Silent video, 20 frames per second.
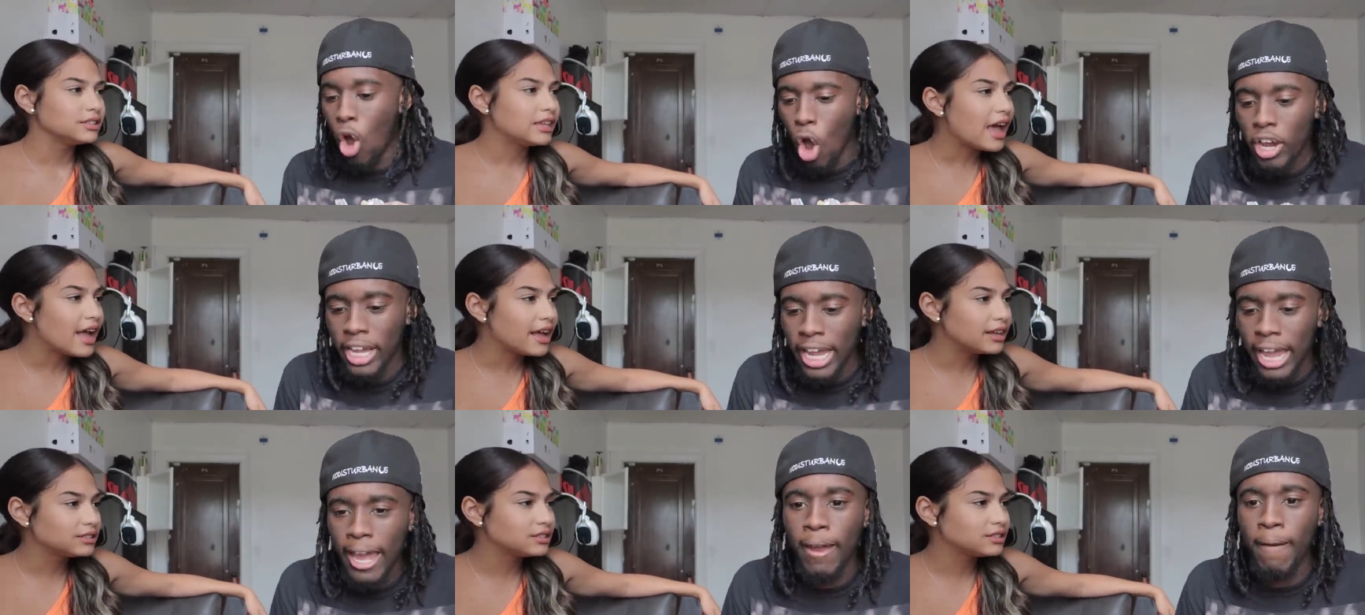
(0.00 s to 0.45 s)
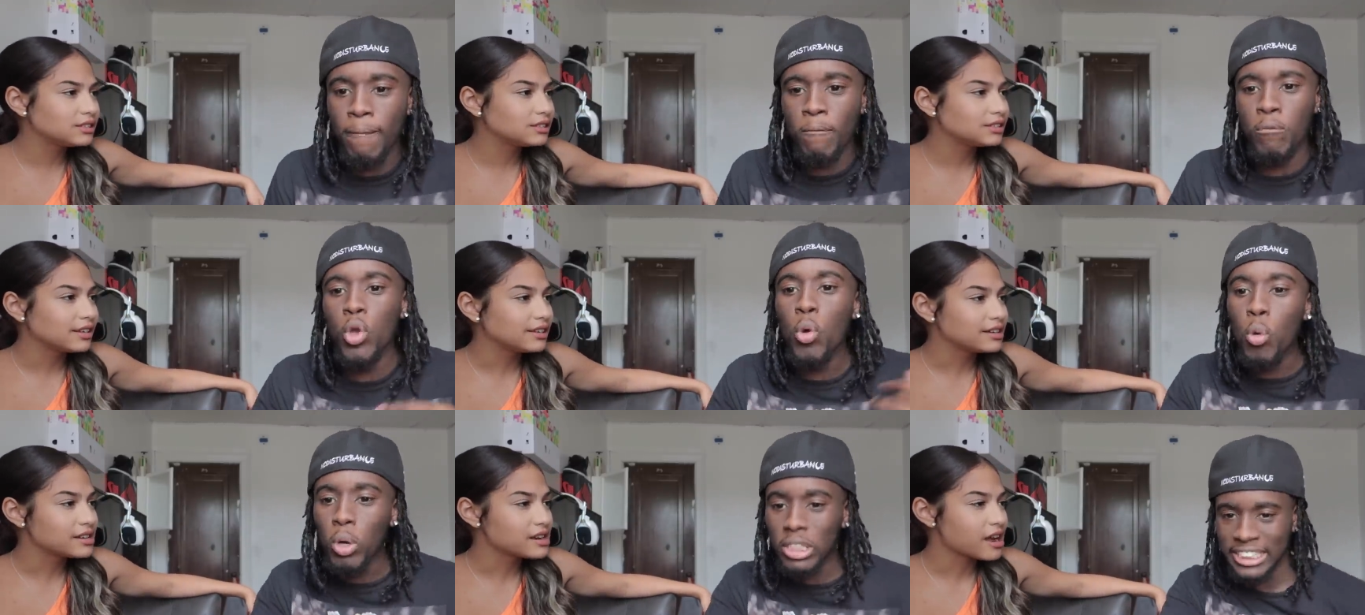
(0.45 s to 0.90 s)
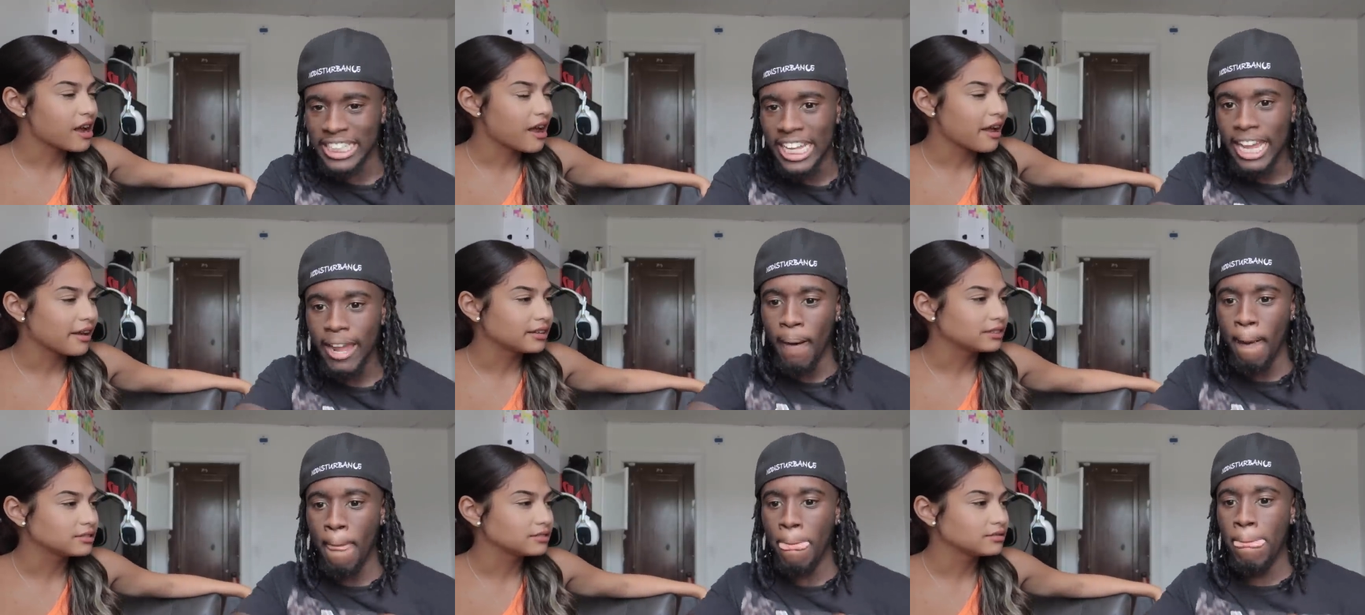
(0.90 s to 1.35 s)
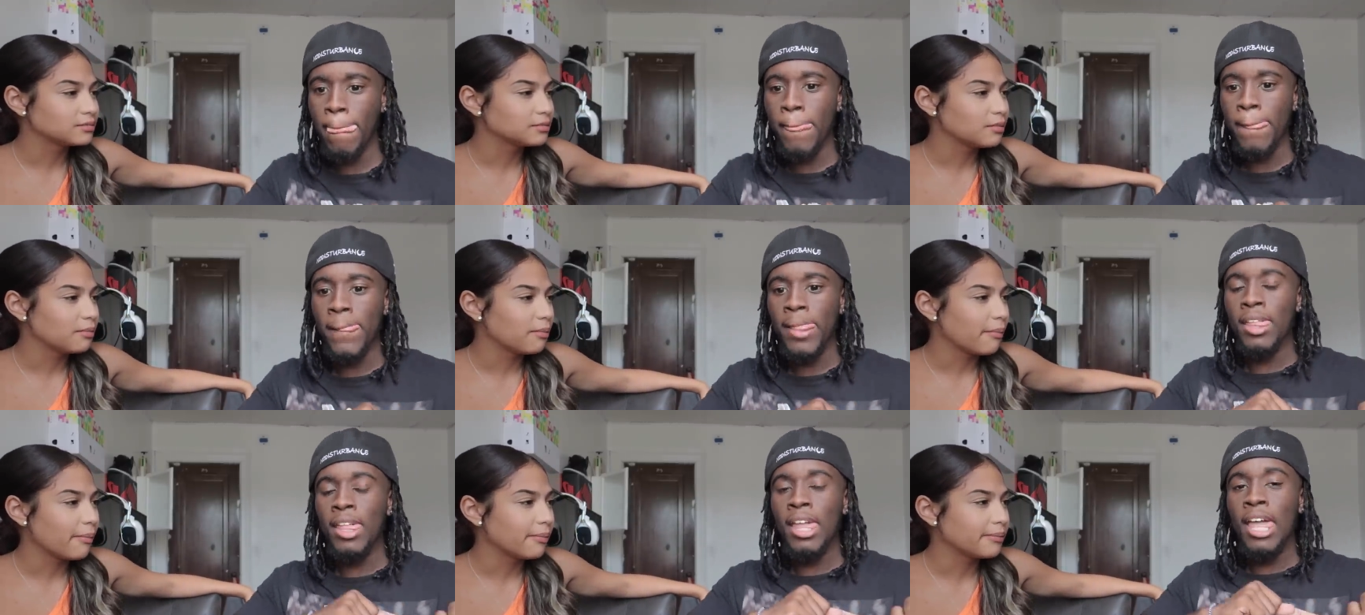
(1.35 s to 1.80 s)
Speaker 1: Yes. Okay, we was there.
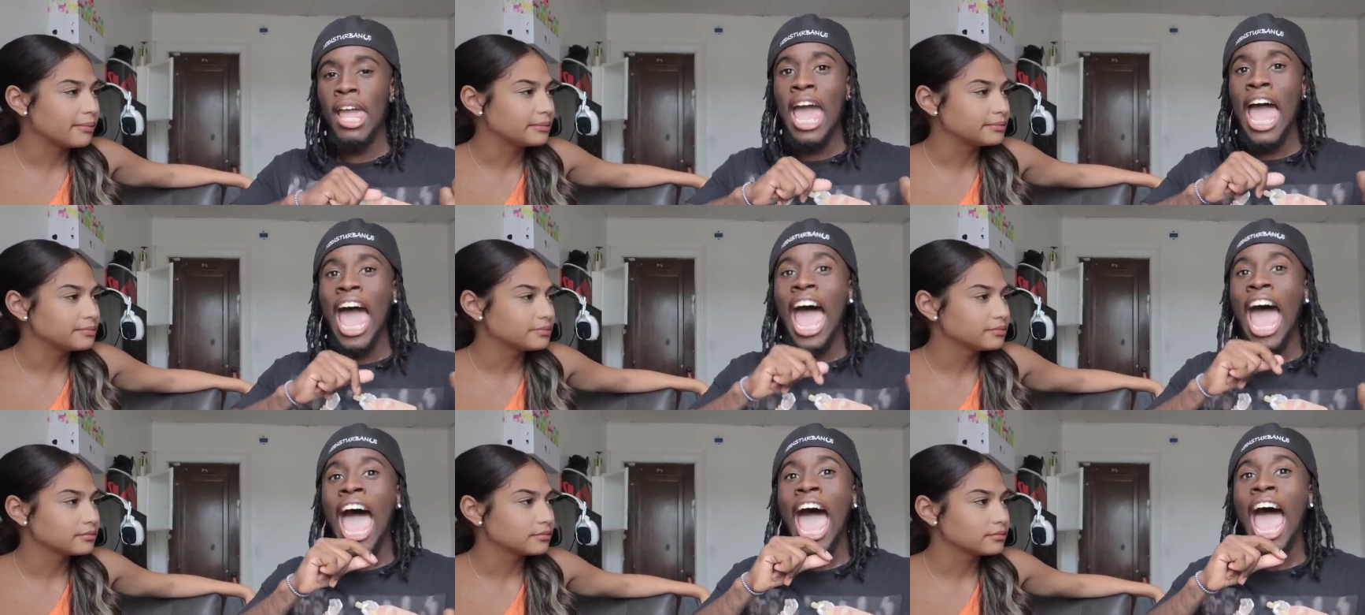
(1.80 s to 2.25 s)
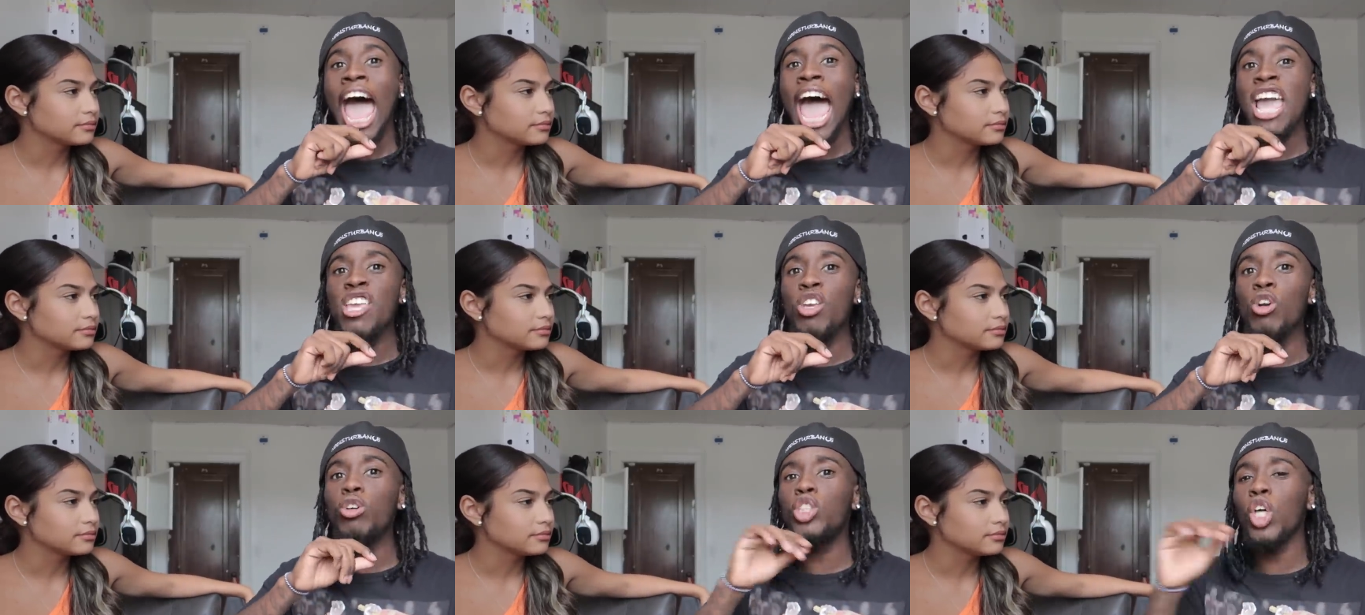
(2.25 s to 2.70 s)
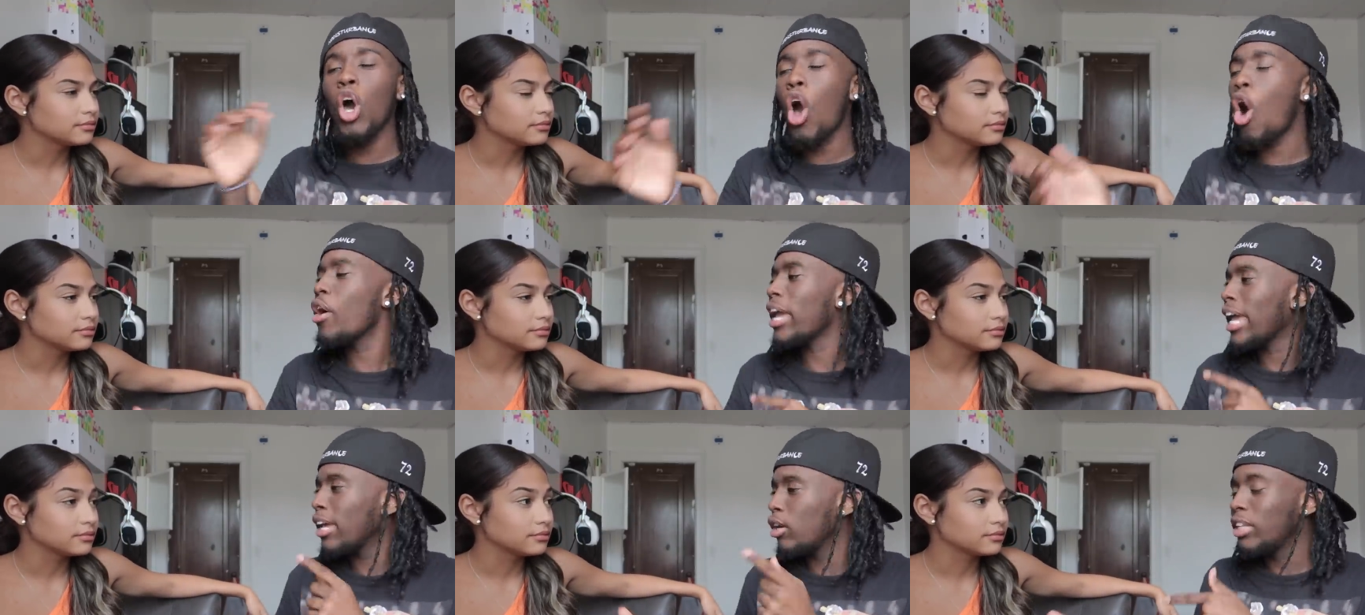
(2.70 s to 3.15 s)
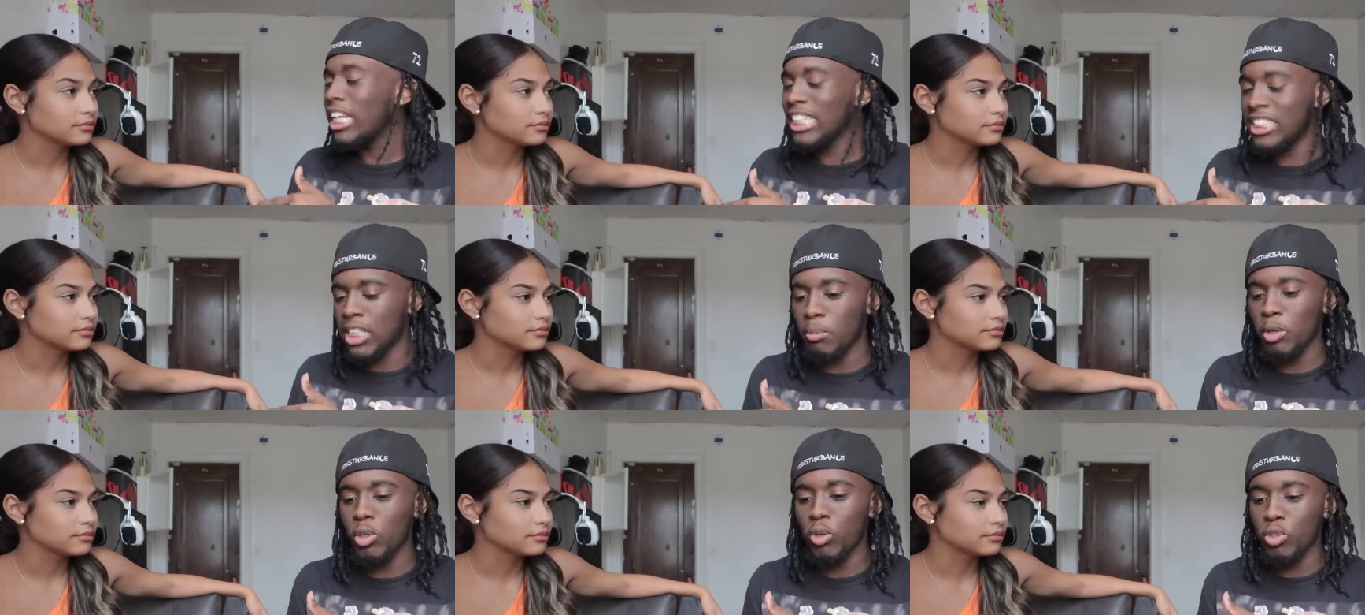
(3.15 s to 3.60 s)
You told Oh yeah, you did
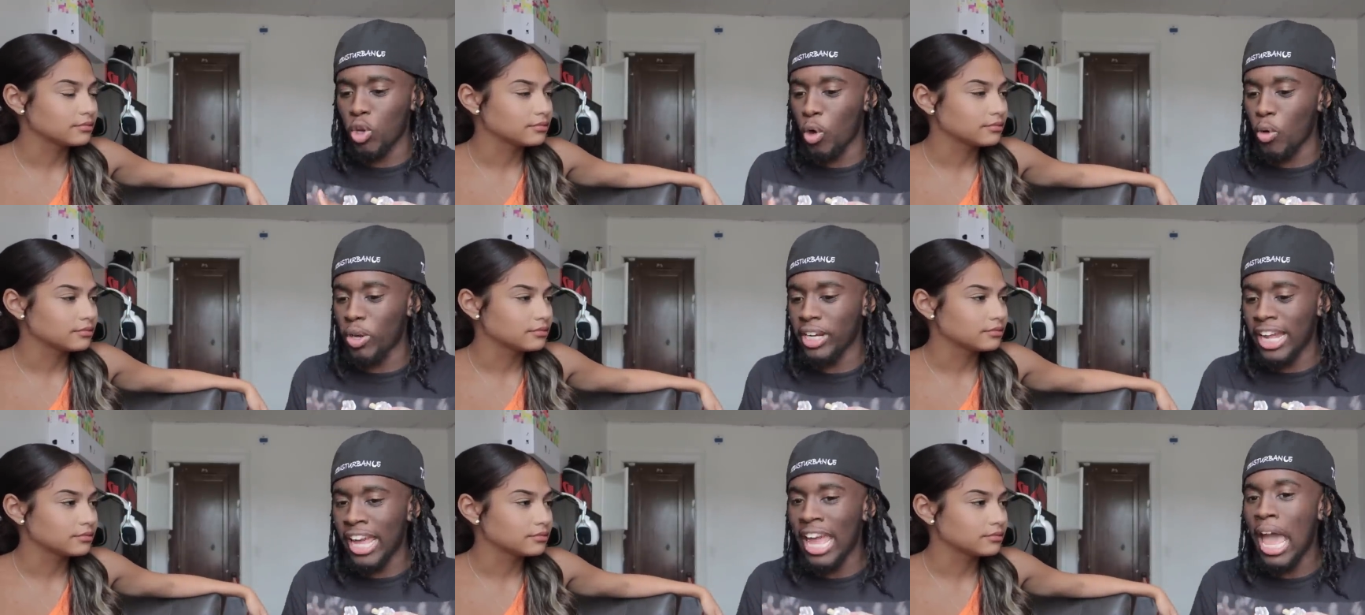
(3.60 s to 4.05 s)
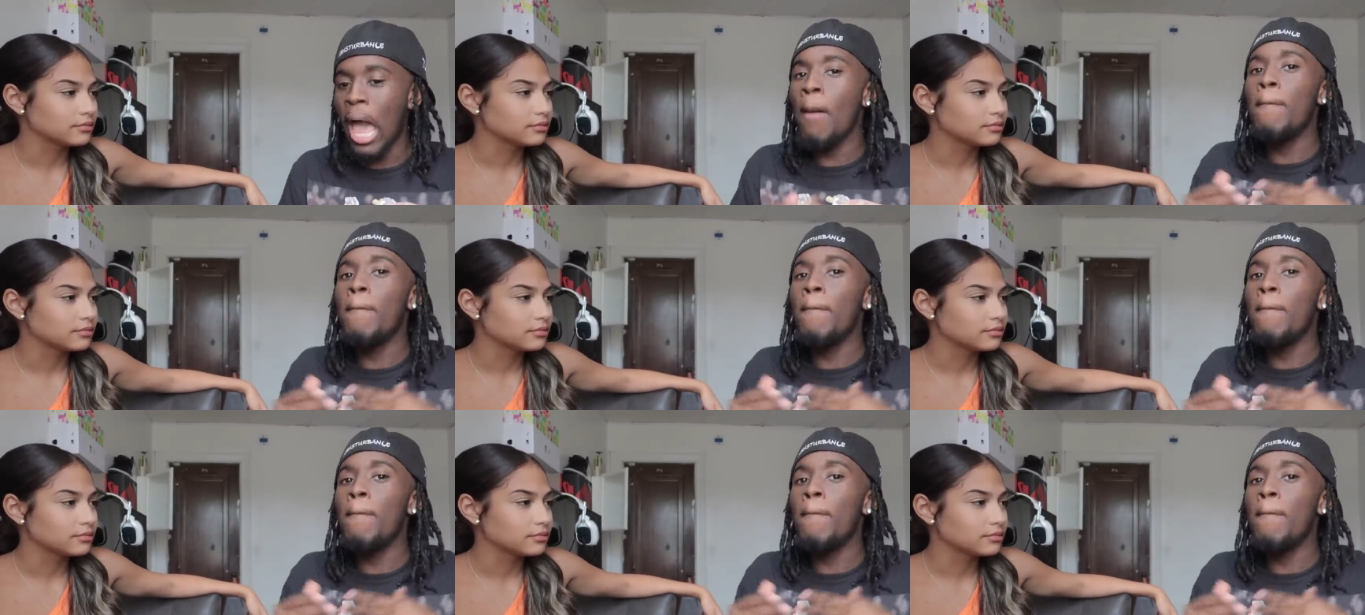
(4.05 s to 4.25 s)
tell me you was going there.